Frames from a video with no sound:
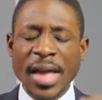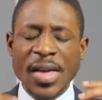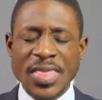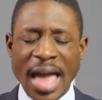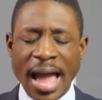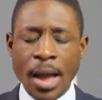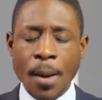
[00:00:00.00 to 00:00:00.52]

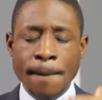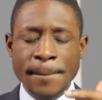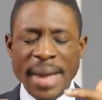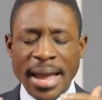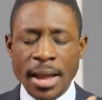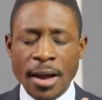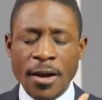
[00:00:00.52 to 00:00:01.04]
that
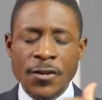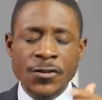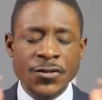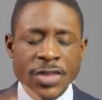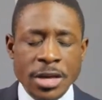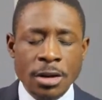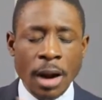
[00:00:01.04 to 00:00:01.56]
may
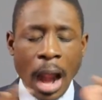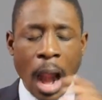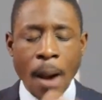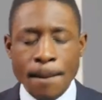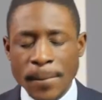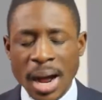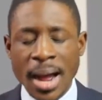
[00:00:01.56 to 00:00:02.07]
veer
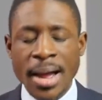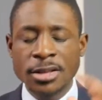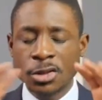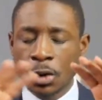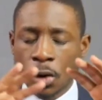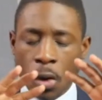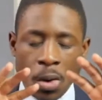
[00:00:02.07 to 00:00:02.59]
our
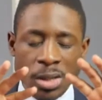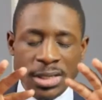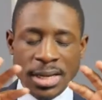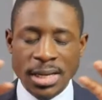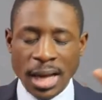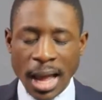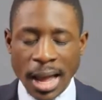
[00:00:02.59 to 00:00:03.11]
minds or cause
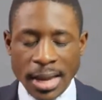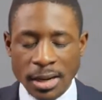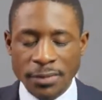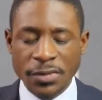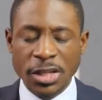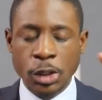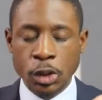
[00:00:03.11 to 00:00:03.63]
any kind
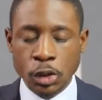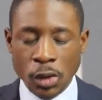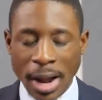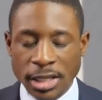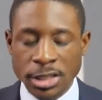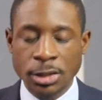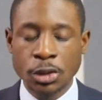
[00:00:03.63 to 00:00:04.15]
of
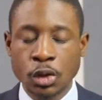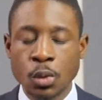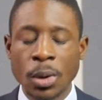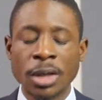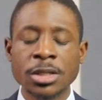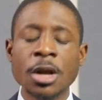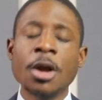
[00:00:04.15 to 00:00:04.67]
distraction
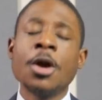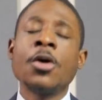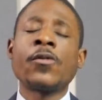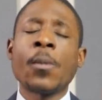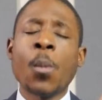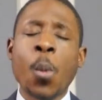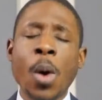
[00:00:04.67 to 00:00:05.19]
to us
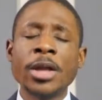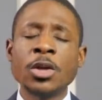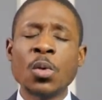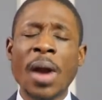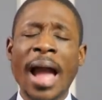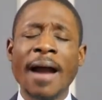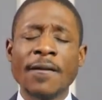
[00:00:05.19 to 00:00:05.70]
from what
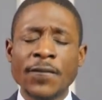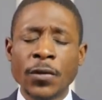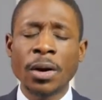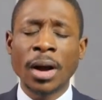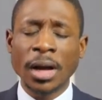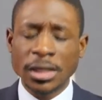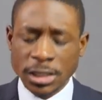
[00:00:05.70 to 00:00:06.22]
you have
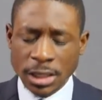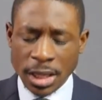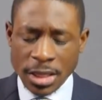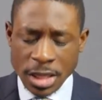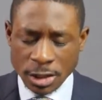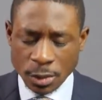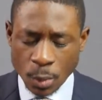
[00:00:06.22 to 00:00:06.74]
for us
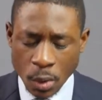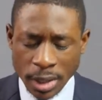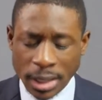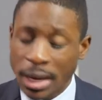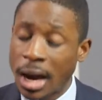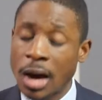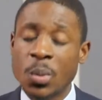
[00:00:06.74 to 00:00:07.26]
this
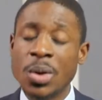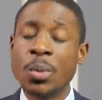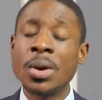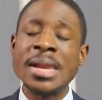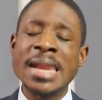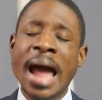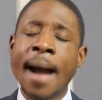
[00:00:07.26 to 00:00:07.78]
morning. God, we
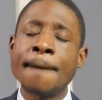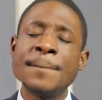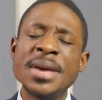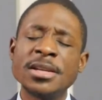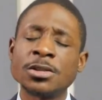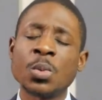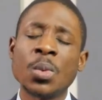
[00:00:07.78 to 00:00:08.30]
would not
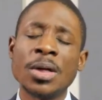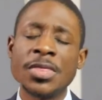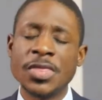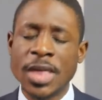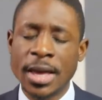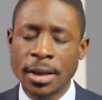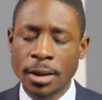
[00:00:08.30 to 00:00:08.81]
miss one
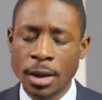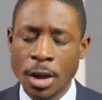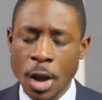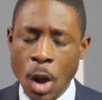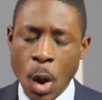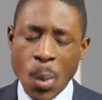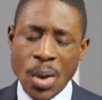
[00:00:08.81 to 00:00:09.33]
thing.
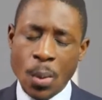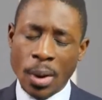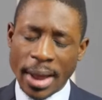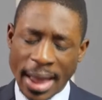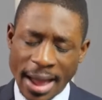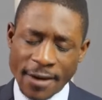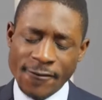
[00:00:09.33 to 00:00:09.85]
We
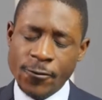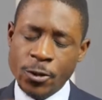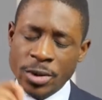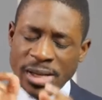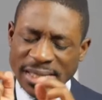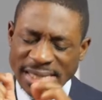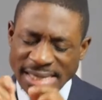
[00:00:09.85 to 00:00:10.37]
want
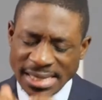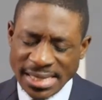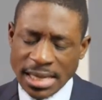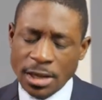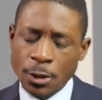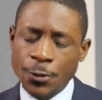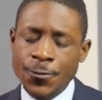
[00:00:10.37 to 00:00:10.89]
every
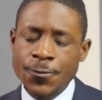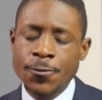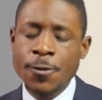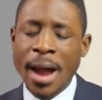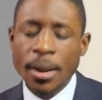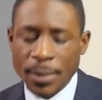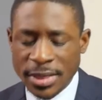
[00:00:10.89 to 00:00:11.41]
single
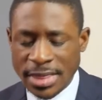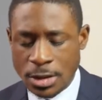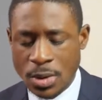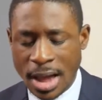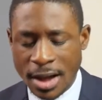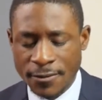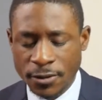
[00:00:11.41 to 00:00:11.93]
fragment that
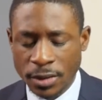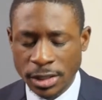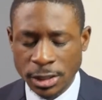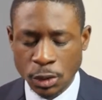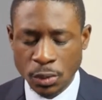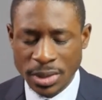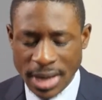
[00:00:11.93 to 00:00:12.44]
you have for
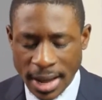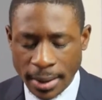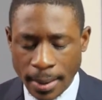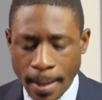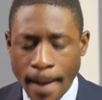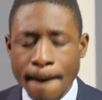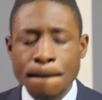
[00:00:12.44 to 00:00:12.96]
us today.
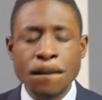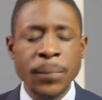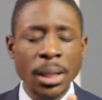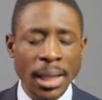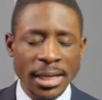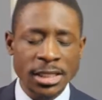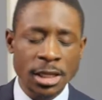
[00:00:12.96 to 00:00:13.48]

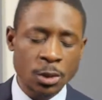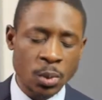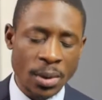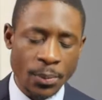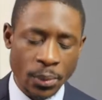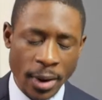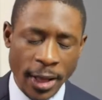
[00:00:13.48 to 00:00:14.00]
Bless us,
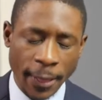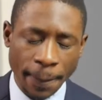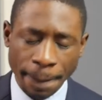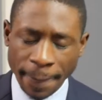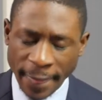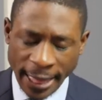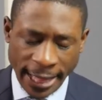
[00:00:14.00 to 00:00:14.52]
we pray.
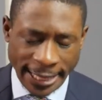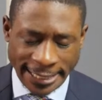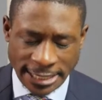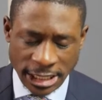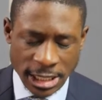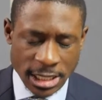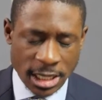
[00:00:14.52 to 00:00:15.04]

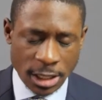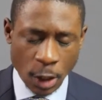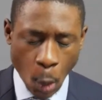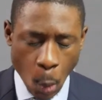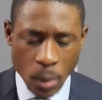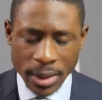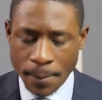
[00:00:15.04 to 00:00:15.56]
In Jesus'
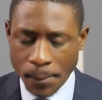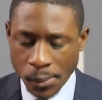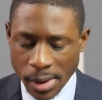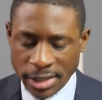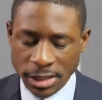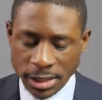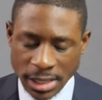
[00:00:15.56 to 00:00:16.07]
holy and
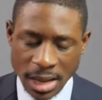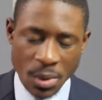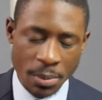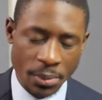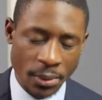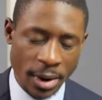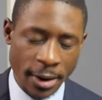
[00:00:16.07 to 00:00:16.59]
precious name,
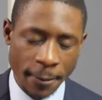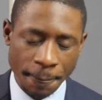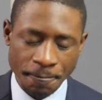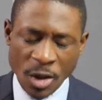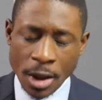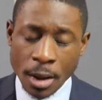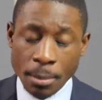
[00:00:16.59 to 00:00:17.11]
we pray.
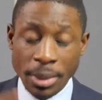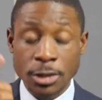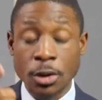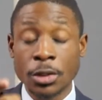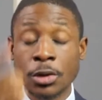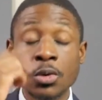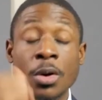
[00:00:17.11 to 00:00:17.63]
Bless
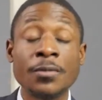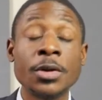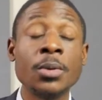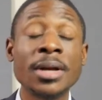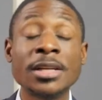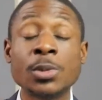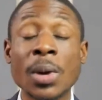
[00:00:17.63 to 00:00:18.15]
all those who are
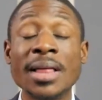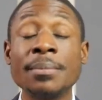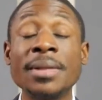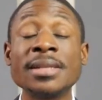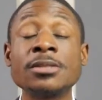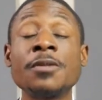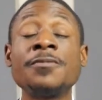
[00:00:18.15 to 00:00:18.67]
viewing as well, and
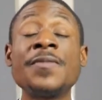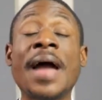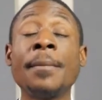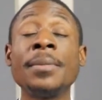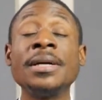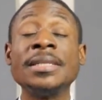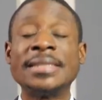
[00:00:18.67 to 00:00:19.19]
bless their
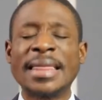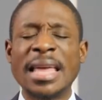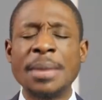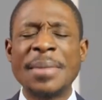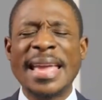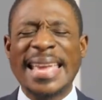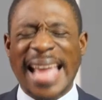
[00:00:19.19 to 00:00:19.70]
families, that
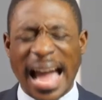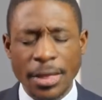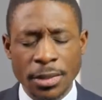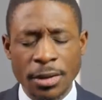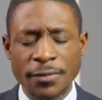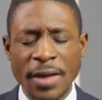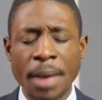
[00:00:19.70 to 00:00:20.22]
they may gather
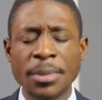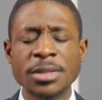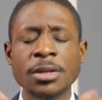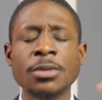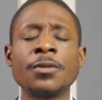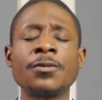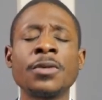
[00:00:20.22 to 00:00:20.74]
their
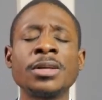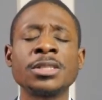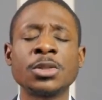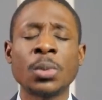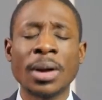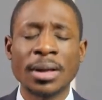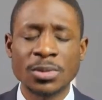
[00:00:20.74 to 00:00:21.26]
families and their friends
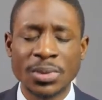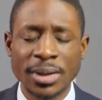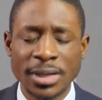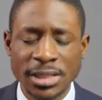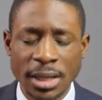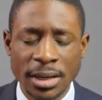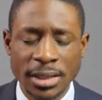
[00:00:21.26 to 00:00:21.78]
as well, as we're
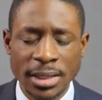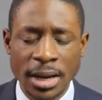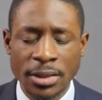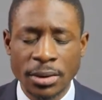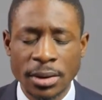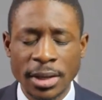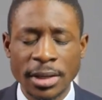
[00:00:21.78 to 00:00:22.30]
going to study
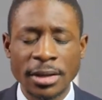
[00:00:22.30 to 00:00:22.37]
together.